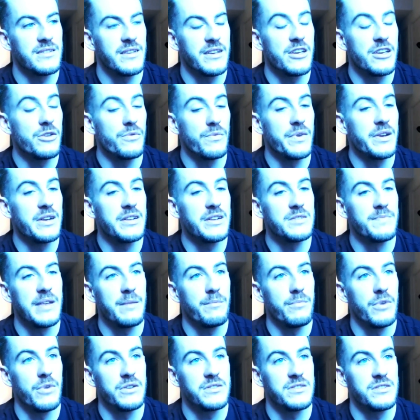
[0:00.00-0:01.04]
But you can hmm. read as
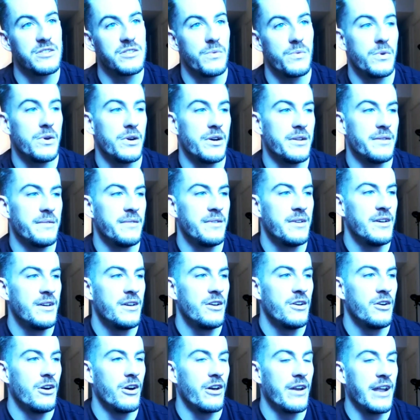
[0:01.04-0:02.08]
many books as you want
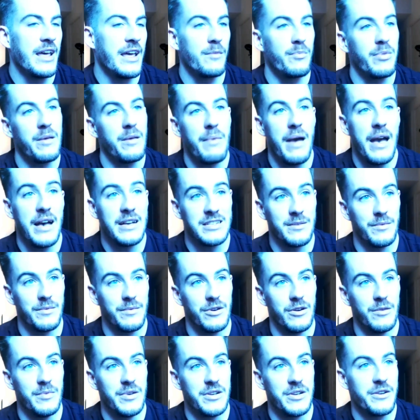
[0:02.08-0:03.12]
on how to play
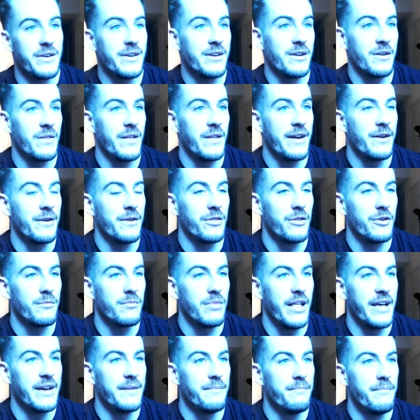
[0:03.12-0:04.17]
basketball, but you don't
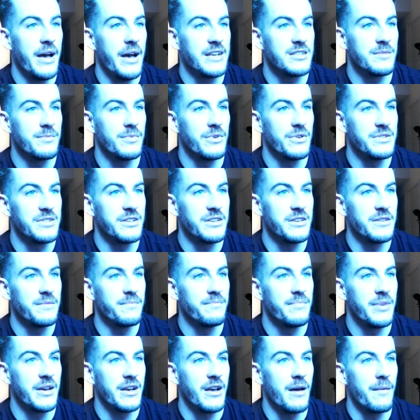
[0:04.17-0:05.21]
learn basketball until you
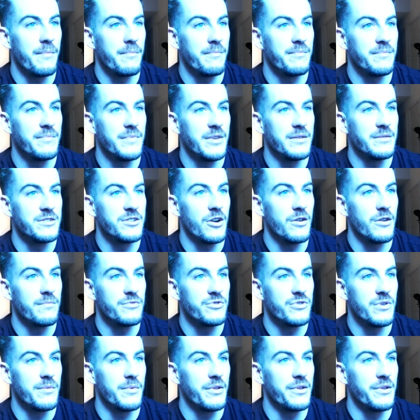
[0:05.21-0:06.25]
pick up and start
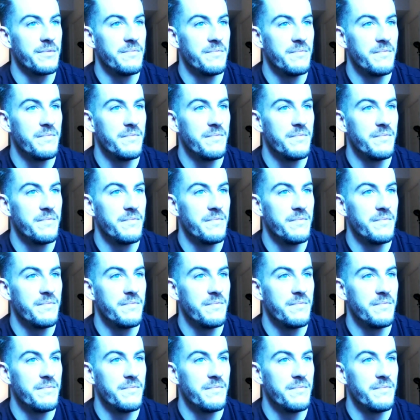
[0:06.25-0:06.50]
dribbling.